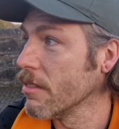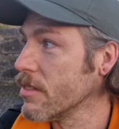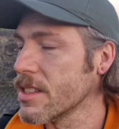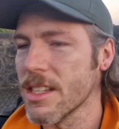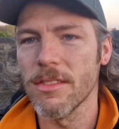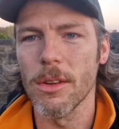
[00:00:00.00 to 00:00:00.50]
of
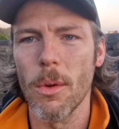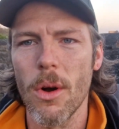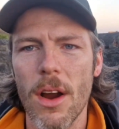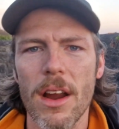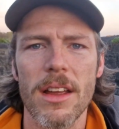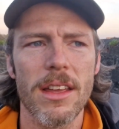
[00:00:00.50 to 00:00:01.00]
the Civil
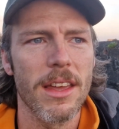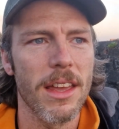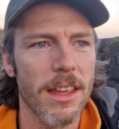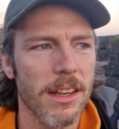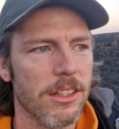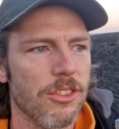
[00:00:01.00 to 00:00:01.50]
War
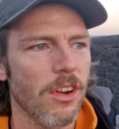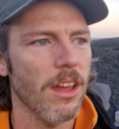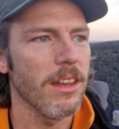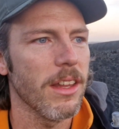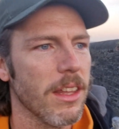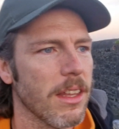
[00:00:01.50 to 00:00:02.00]
in
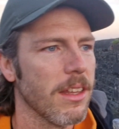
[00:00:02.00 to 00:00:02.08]
Drogheda,